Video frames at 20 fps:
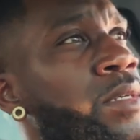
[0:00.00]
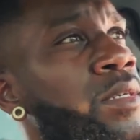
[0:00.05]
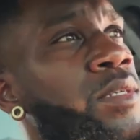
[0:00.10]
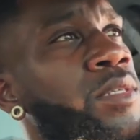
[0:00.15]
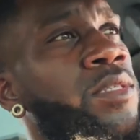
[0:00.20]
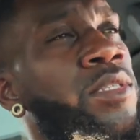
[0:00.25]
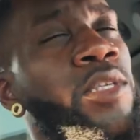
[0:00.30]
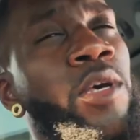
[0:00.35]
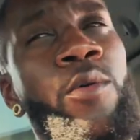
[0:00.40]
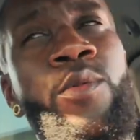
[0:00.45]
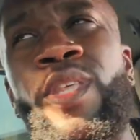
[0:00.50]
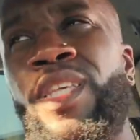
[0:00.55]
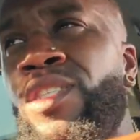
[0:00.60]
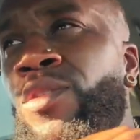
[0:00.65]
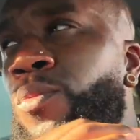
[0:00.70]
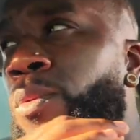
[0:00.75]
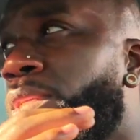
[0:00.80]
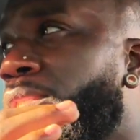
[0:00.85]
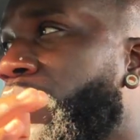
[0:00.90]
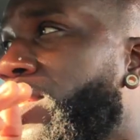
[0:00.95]
So this
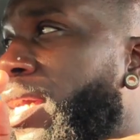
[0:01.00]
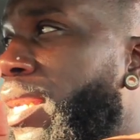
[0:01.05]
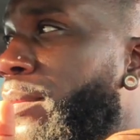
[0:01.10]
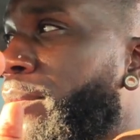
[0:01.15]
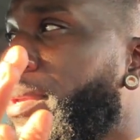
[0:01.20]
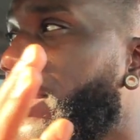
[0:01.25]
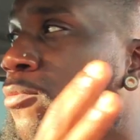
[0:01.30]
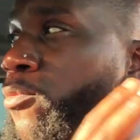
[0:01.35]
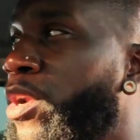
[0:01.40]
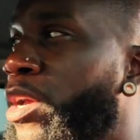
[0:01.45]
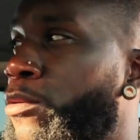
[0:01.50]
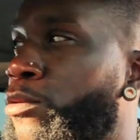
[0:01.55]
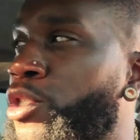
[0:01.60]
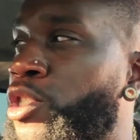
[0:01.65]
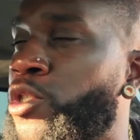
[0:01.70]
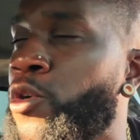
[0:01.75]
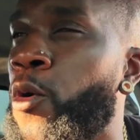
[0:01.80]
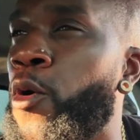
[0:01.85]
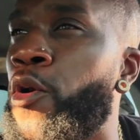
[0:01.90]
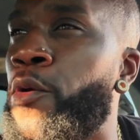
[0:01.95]
one's gonna be real
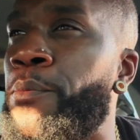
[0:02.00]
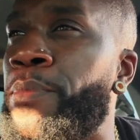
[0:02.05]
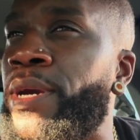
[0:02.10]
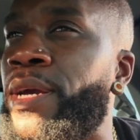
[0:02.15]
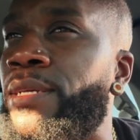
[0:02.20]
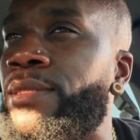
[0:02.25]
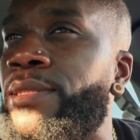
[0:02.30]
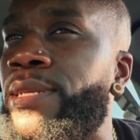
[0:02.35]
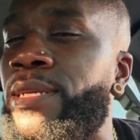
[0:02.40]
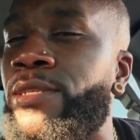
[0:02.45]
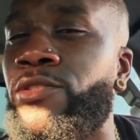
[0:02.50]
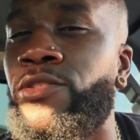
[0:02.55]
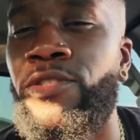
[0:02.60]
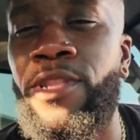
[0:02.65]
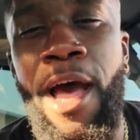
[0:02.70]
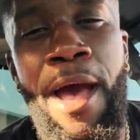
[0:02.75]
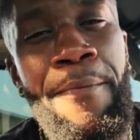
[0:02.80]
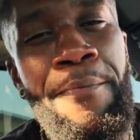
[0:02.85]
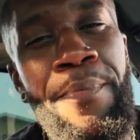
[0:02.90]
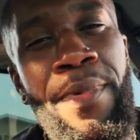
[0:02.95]
short because there's
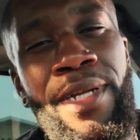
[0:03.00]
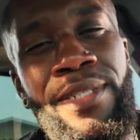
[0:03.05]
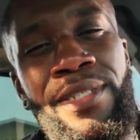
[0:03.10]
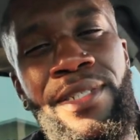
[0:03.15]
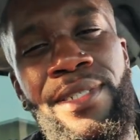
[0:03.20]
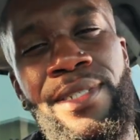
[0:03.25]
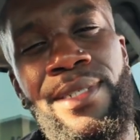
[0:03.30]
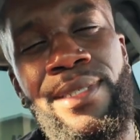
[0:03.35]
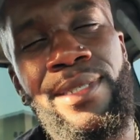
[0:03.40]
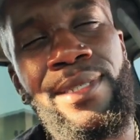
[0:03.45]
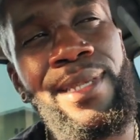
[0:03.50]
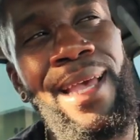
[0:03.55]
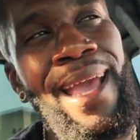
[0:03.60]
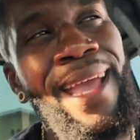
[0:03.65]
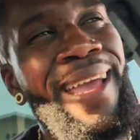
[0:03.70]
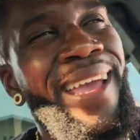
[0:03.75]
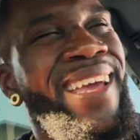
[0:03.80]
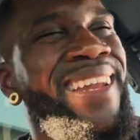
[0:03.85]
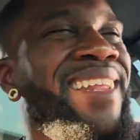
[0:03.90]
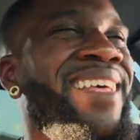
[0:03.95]
not much to
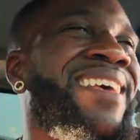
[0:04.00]
say, and it